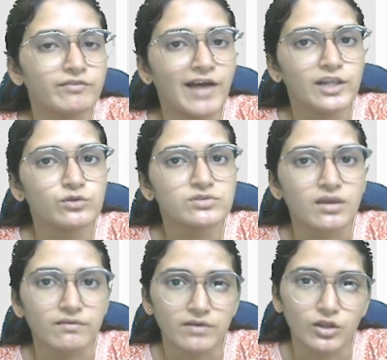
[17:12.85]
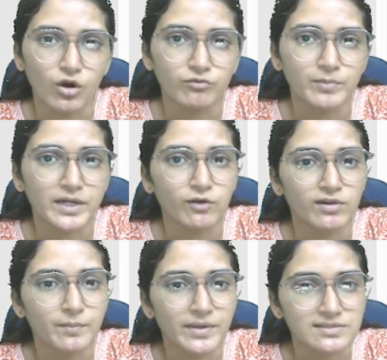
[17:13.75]
values given of
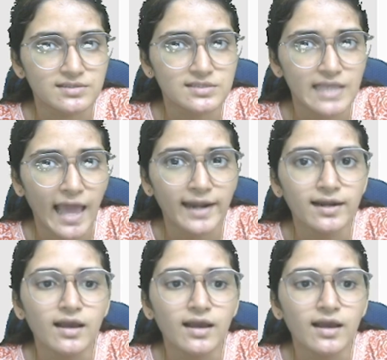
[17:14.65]
particular bases, and